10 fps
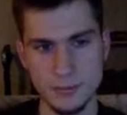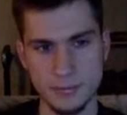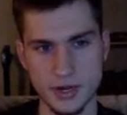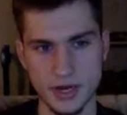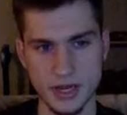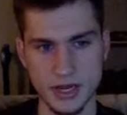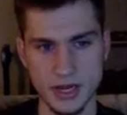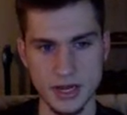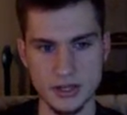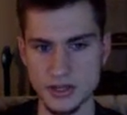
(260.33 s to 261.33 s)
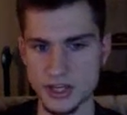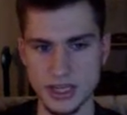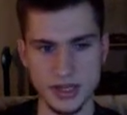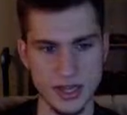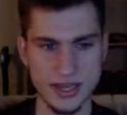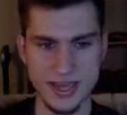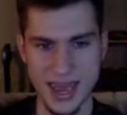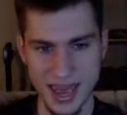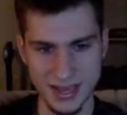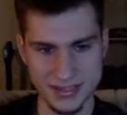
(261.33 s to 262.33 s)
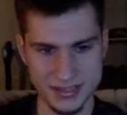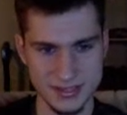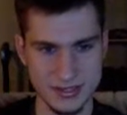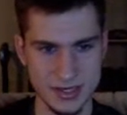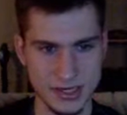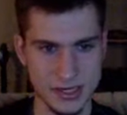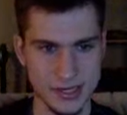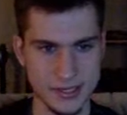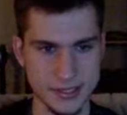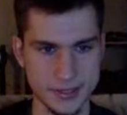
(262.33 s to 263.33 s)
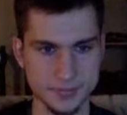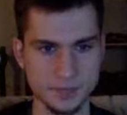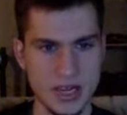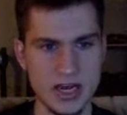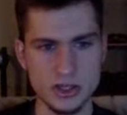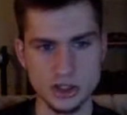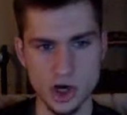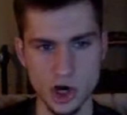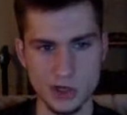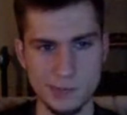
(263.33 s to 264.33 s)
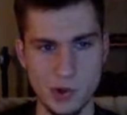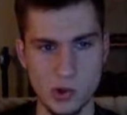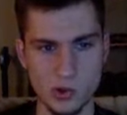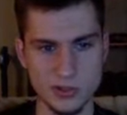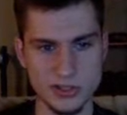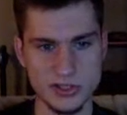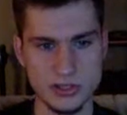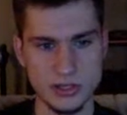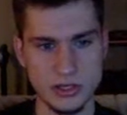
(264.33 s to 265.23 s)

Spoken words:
But you can get, like, Hex, Dark Pulse.